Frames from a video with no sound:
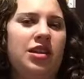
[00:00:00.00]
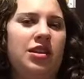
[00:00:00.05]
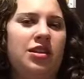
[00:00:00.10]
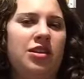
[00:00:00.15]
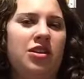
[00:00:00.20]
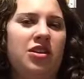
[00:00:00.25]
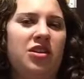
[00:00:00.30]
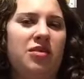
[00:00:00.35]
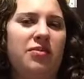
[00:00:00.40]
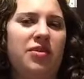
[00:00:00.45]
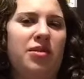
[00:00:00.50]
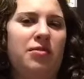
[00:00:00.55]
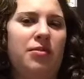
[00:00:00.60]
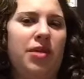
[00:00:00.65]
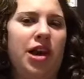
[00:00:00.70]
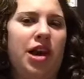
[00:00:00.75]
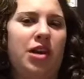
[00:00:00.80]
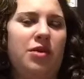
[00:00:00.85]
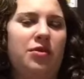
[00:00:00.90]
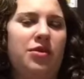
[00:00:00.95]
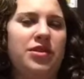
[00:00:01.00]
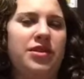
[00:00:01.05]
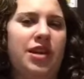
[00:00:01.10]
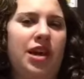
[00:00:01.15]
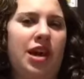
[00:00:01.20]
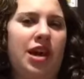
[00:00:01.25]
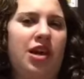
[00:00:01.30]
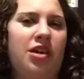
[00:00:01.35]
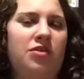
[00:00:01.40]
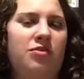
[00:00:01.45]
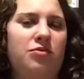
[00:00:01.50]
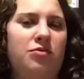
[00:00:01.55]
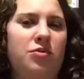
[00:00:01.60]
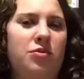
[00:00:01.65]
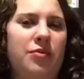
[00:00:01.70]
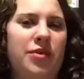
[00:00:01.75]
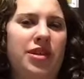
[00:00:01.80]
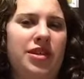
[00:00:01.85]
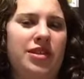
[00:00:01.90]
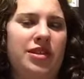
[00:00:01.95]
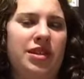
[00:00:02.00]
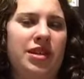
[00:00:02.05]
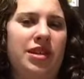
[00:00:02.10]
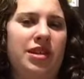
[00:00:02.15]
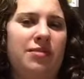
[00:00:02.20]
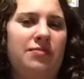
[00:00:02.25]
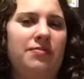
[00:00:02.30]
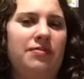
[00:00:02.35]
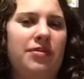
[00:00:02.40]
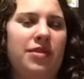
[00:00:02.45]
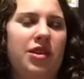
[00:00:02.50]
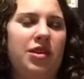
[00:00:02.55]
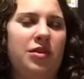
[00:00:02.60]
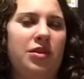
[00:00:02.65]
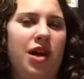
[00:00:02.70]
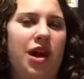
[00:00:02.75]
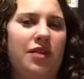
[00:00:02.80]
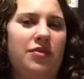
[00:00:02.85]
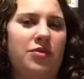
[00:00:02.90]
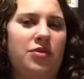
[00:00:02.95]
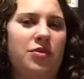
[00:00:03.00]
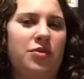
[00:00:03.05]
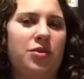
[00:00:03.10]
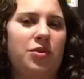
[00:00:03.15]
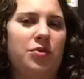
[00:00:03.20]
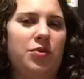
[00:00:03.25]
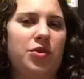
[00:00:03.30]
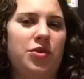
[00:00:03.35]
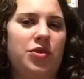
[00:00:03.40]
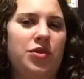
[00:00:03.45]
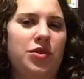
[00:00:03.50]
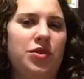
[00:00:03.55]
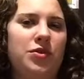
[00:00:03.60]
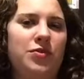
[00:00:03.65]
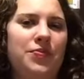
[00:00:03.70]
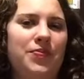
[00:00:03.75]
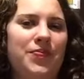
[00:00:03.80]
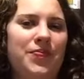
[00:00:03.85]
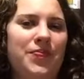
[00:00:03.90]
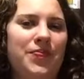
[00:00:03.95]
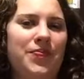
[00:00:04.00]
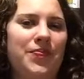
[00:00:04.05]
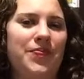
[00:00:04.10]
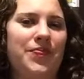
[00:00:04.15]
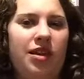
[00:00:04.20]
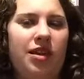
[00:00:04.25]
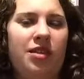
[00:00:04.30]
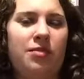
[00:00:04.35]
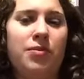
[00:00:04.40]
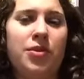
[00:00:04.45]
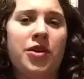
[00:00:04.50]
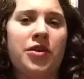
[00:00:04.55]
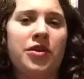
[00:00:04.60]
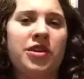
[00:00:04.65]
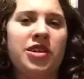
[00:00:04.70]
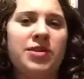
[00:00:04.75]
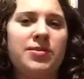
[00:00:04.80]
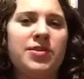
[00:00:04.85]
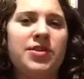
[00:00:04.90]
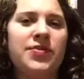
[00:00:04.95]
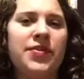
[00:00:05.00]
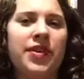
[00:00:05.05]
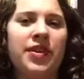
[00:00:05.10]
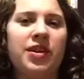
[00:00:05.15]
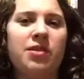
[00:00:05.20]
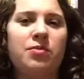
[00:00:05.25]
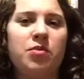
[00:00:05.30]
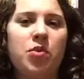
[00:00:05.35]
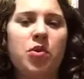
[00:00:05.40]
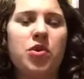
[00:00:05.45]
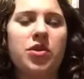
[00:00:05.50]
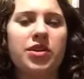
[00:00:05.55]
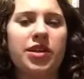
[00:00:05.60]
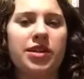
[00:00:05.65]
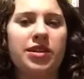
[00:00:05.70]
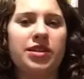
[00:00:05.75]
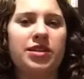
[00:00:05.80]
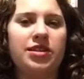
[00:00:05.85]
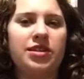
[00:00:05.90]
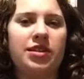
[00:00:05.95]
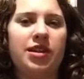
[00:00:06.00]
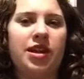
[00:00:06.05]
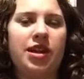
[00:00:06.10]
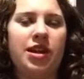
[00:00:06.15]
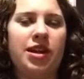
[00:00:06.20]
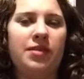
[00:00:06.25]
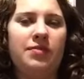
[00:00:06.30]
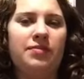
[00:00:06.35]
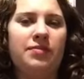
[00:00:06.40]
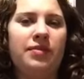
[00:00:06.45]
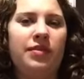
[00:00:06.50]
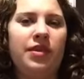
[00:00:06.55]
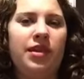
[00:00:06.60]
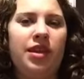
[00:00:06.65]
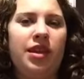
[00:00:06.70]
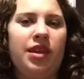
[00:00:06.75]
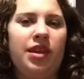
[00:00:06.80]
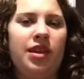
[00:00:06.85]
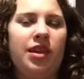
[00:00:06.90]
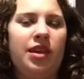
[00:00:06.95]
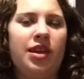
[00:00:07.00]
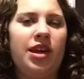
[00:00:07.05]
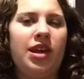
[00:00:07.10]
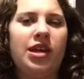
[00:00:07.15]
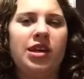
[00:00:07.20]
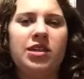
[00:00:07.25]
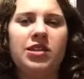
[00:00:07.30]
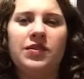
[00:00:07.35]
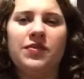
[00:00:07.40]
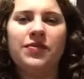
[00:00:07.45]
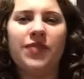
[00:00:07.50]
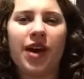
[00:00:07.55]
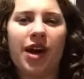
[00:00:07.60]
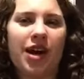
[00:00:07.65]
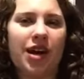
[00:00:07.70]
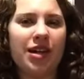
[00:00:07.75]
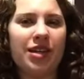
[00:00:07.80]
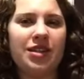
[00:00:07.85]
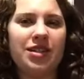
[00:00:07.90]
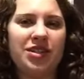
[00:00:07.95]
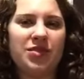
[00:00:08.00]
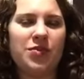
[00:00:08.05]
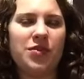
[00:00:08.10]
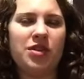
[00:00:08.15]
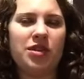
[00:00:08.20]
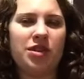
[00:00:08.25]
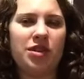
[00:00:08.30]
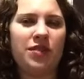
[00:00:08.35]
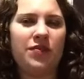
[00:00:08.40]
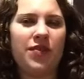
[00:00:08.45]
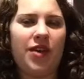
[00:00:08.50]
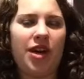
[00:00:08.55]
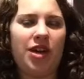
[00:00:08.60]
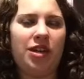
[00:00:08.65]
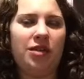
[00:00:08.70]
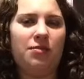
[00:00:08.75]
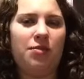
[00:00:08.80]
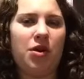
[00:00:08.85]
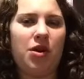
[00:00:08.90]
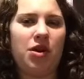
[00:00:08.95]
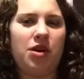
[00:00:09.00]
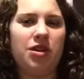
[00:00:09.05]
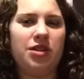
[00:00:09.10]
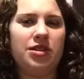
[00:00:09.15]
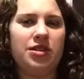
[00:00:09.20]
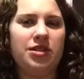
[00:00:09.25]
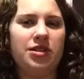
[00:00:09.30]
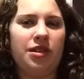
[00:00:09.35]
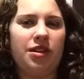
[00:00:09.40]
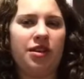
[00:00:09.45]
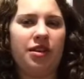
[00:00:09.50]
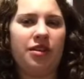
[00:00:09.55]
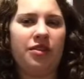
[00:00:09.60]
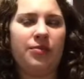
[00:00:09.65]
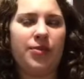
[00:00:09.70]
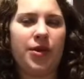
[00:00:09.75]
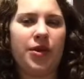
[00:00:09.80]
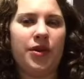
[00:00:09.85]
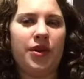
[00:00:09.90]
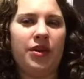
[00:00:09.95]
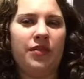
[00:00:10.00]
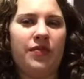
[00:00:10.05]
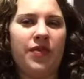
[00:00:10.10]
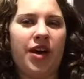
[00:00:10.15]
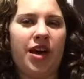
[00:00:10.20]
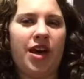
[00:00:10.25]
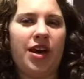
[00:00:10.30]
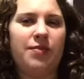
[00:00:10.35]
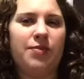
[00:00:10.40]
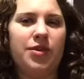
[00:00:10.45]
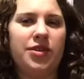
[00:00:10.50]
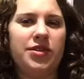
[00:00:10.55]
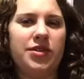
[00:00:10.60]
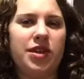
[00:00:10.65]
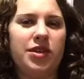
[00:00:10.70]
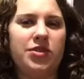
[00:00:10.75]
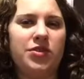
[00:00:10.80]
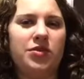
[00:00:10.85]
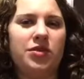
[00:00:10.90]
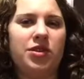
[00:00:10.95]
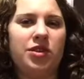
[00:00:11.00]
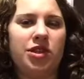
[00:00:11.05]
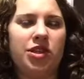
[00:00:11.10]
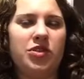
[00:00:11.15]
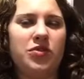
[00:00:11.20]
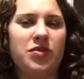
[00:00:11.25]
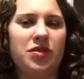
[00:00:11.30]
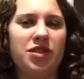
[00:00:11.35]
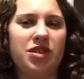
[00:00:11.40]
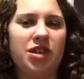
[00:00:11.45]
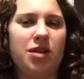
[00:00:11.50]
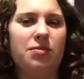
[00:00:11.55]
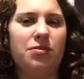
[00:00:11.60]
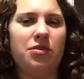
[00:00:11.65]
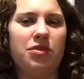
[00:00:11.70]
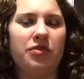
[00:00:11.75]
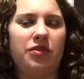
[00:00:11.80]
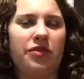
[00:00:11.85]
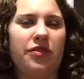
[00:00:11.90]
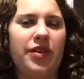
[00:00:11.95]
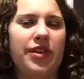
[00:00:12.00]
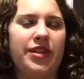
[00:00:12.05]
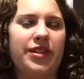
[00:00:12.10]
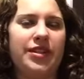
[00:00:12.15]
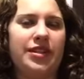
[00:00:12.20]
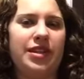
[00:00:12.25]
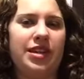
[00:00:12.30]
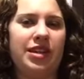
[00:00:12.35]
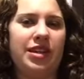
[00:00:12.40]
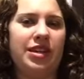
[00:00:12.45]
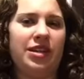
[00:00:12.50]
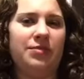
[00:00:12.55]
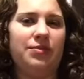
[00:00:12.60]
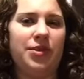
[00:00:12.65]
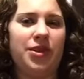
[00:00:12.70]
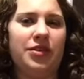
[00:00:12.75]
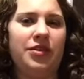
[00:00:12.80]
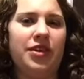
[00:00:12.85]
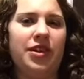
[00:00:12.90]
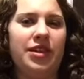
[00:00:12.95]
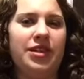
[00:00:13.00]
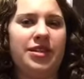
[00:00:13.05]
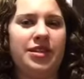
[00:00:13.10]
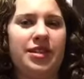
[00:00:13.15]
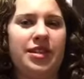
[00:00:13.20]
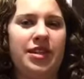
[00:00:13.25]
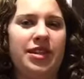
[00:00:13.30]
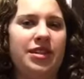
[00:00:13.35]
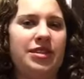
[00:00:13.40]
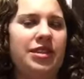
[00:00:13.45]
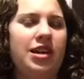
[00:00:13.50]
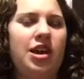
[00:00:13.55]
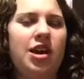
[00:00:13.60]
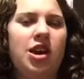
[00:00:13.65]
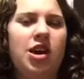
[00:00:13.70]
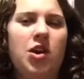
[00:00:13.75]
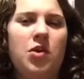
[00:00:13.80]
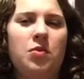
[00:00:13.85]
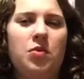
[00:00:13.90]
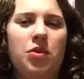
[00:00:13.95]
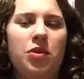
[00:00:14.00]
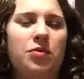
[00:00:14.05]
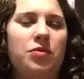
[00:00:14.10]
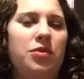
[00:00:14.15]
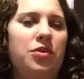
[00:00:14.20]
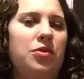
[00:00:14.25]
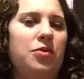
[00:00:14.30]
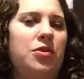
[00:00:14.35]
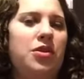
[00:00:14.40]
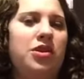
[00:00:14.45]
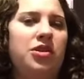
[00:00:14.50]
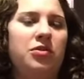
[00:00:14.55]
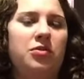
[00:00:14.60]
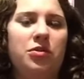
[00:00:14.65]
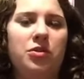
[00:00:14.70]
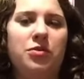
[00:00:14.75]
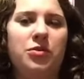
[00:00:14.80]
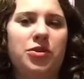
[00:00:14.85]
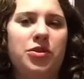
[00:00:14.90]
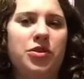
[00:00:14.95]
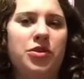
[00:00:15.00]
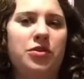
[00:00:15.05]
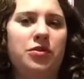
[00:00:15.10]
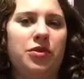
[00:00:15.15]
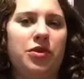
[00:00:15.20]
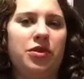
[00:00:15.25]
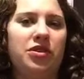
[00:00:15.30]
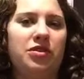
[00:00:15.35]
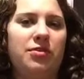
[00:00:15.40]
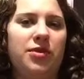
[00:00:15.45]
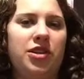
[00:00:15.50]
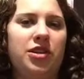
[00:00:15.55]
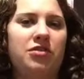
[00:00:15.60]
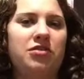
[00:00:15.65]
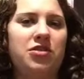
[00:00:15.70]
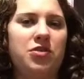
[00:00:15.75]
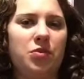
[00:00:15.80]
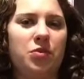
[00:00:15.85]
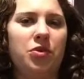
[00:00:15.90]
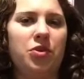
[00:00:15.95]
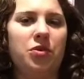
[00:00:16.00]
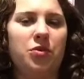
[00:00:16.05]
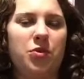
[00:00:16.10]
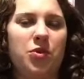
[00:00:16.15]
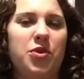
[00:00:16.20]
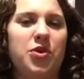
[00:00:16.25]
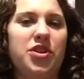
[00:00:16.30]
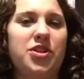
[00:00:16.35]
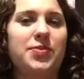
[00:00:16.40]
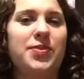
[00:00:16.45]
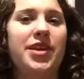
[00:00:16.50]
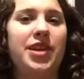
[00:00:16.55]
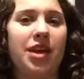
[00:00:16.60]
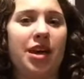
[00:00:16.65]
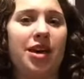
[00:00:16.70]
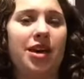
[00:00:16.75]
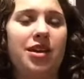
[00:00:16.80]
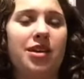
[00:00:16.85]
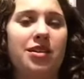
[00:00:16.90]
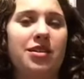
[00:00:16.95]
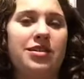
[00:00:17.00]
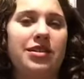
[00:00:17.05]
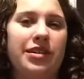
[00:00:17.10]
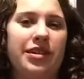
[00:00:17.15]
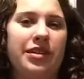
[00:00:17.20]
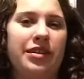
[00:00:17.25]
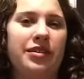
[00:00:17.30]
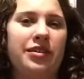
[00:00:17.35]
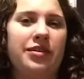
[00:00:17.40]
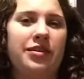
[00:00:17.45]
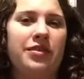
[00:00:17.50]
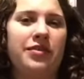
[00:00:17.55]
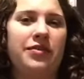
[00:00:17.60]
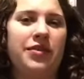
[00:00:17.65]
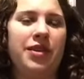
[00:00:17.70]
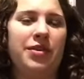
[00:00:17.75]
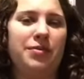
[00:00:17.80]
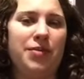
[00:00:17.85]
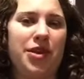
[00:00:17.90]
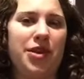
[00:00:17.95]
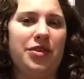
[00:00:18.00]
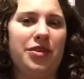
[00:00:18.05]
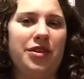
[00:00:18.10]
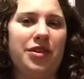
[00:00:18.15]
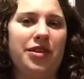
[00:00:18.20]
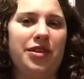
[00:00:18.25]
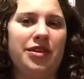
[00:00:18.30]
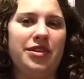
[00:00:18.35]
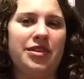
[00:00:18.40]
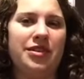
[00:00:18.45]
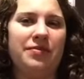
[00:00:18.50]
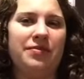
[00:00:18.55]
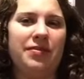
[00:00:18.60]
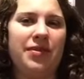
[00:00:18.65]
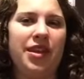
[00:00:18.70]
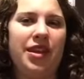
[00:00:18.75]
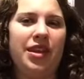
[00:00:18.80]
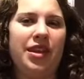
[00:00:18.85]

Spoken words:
the European powers out when we see, after World War II. Imperialism is very important at this time. It kind of defines, it's one of the defining parts of Period 5, but it's also going to lead to a number of events in Period 6. World War I and World War II are going to be known as world wars because of imperialism.